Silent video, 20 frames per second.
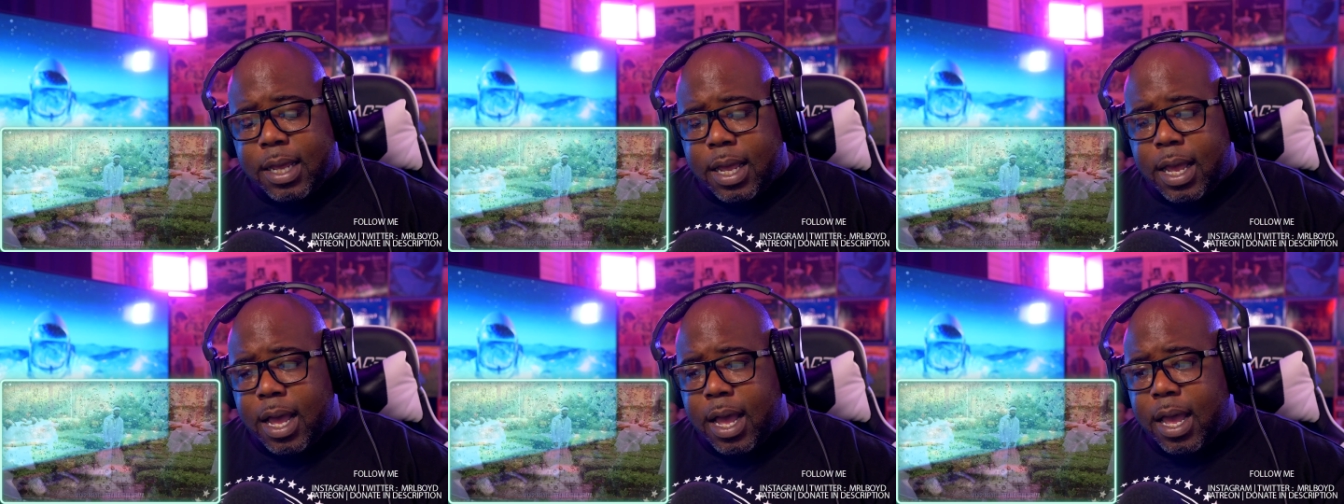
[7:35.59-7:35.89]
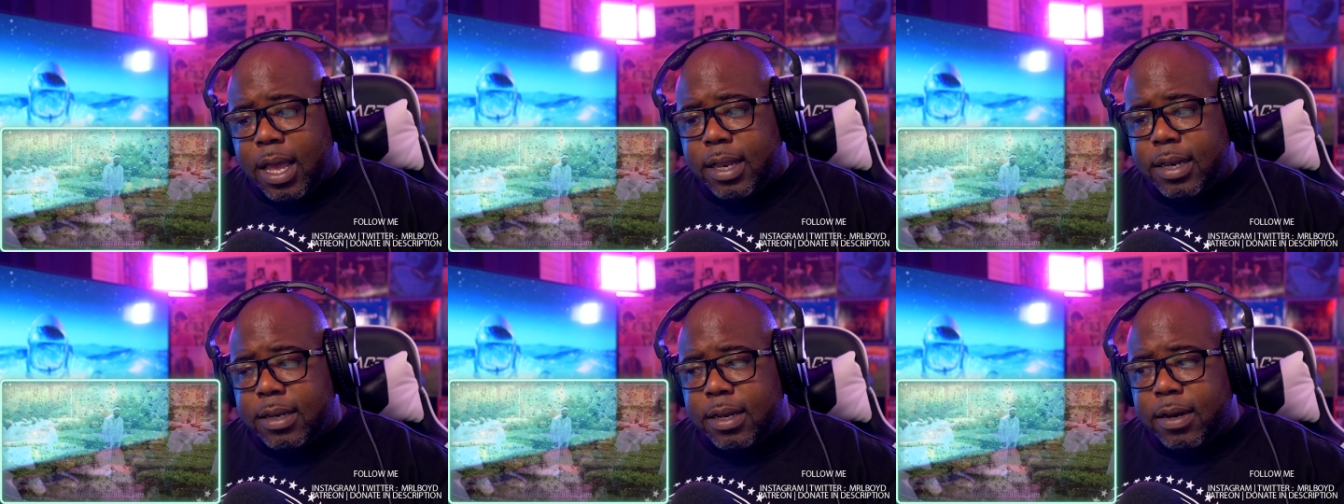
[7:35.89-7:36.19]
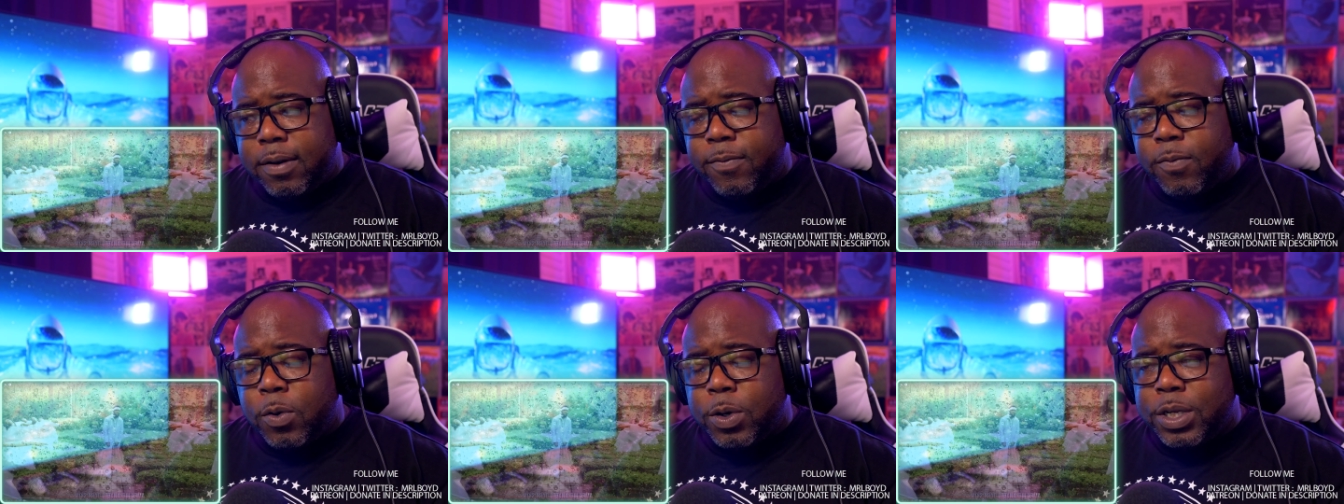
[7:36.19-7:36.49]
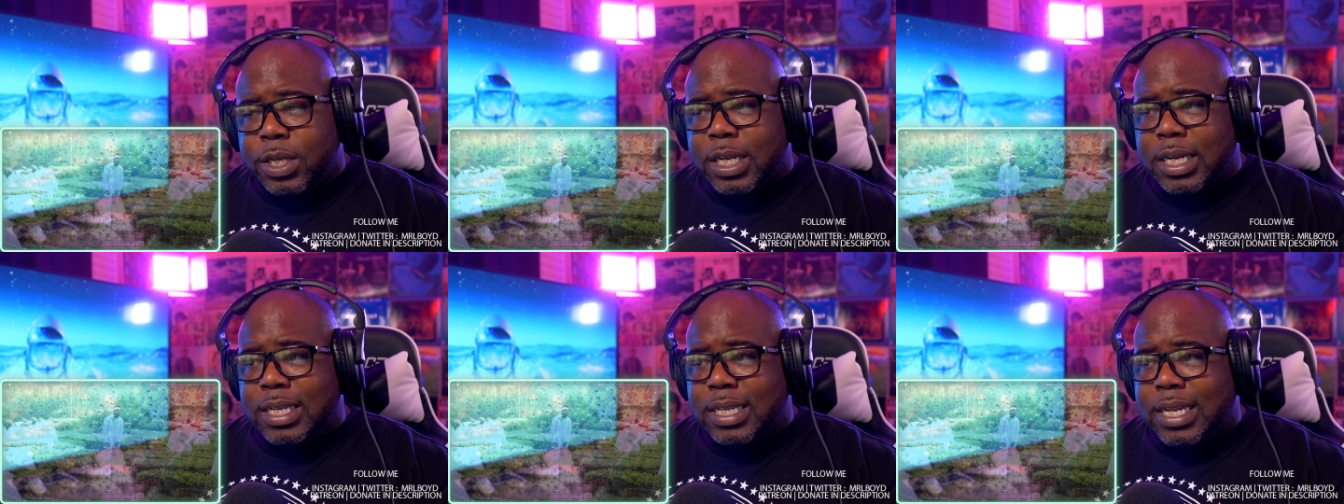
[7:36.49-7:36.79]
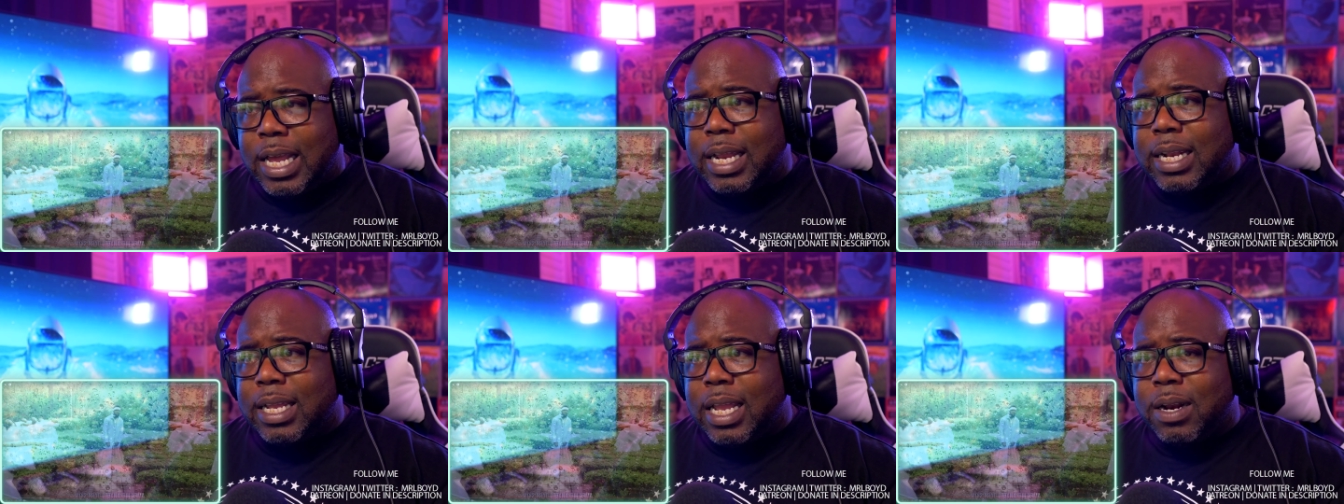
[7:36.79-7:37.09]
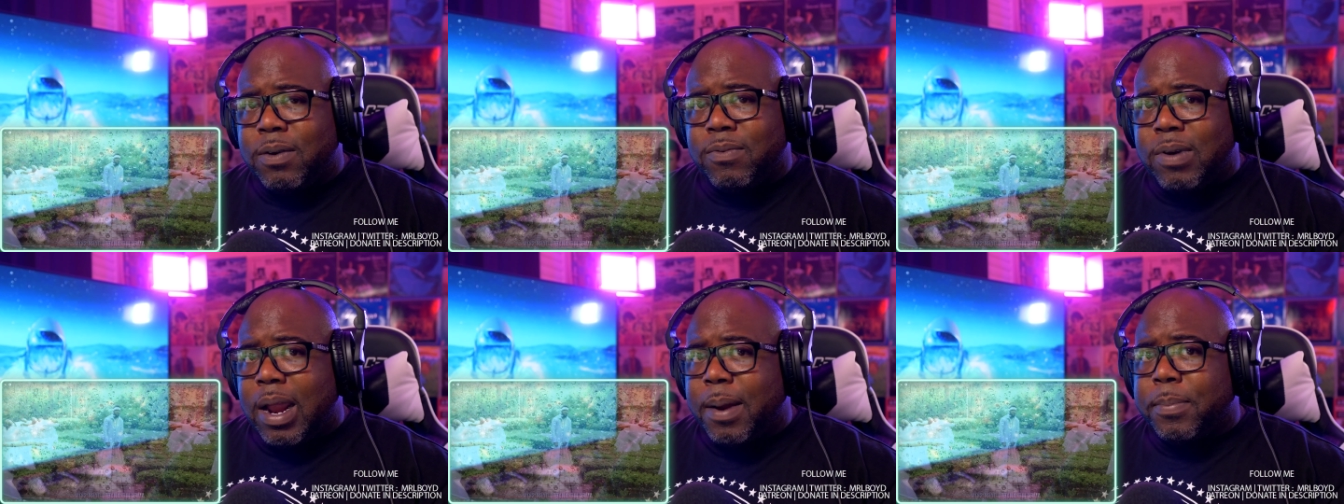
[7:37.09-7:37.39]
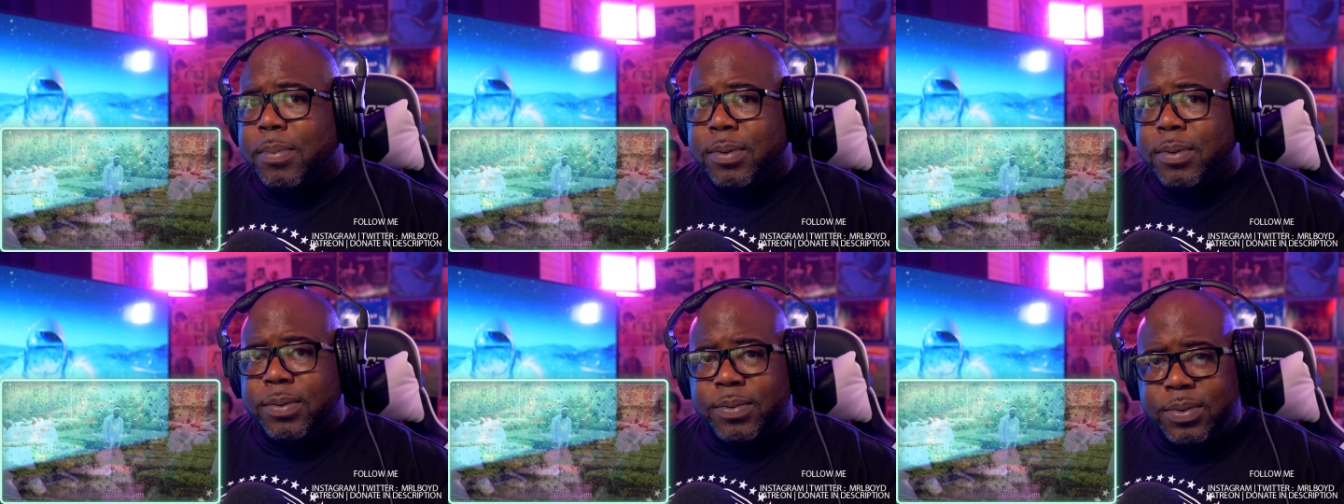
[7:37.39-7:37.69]
Uh, and unfortunately, not a lot of
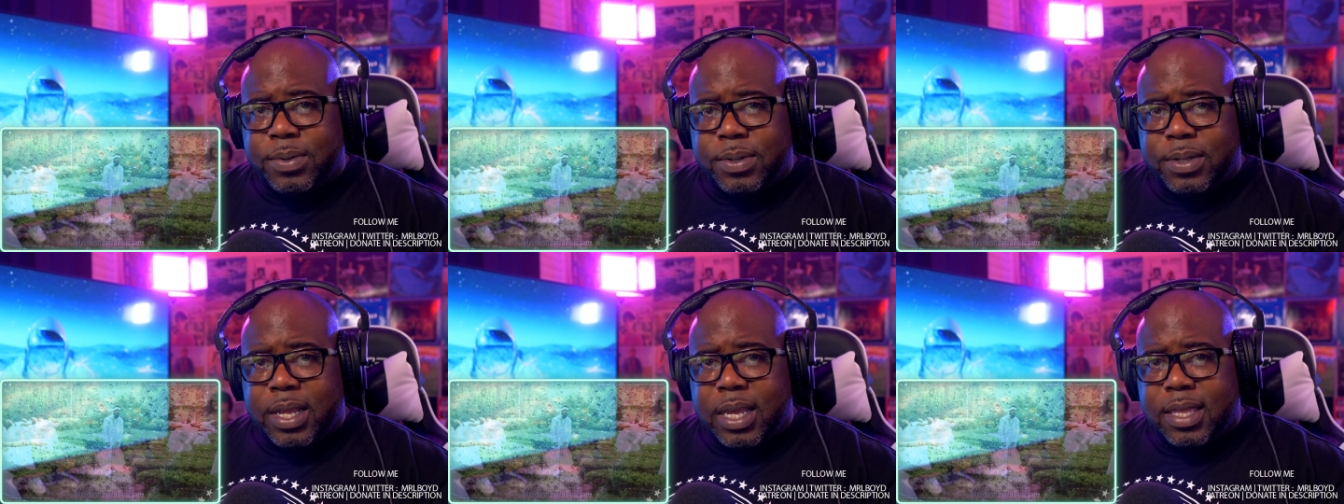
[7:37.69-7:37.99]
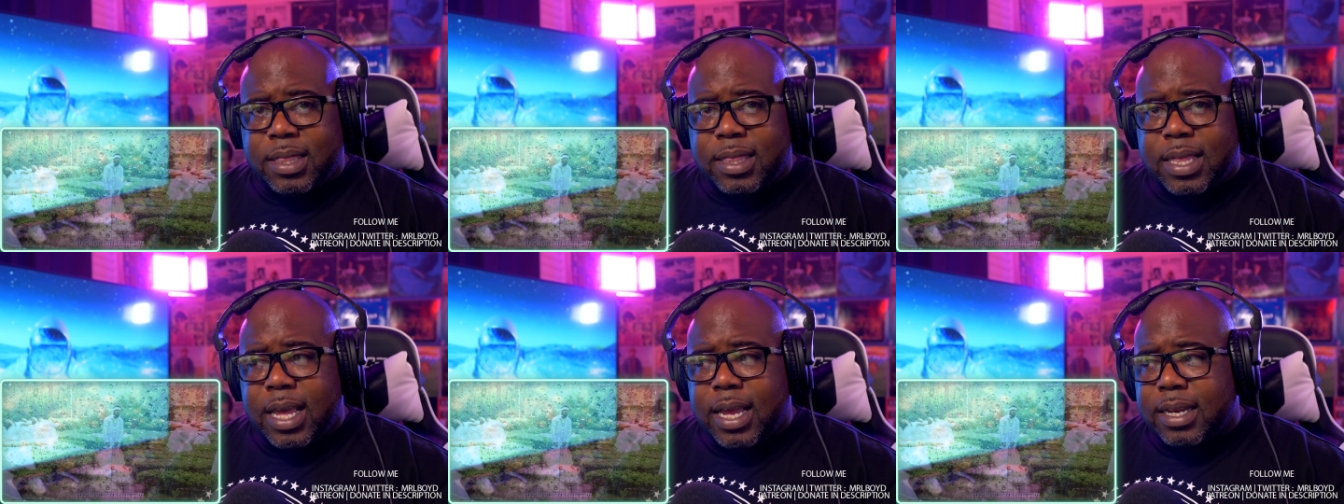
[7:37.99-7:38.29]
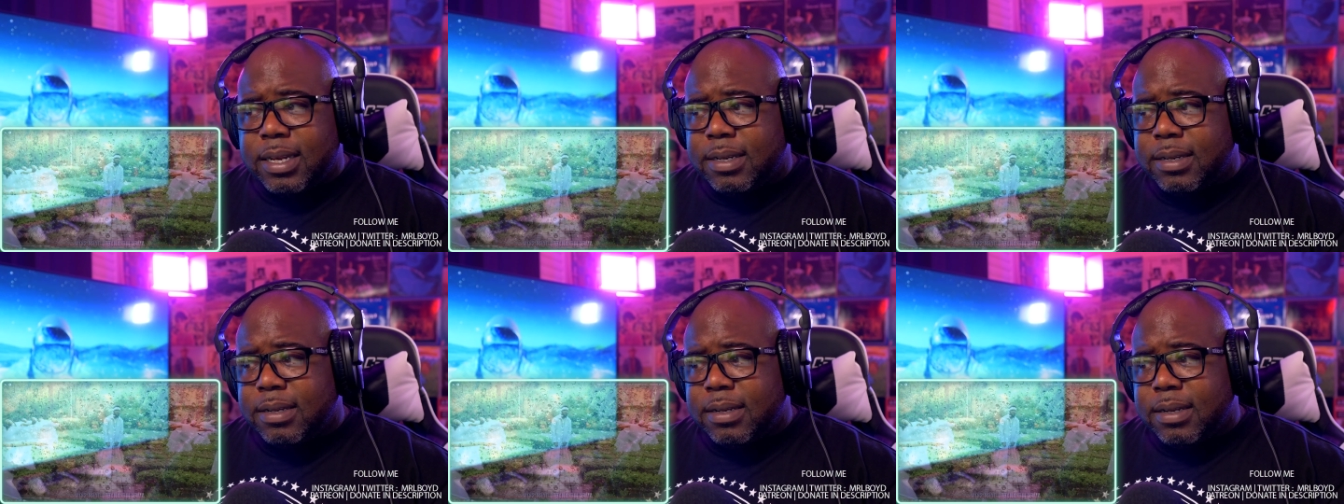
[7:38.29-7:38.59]
rappers take that,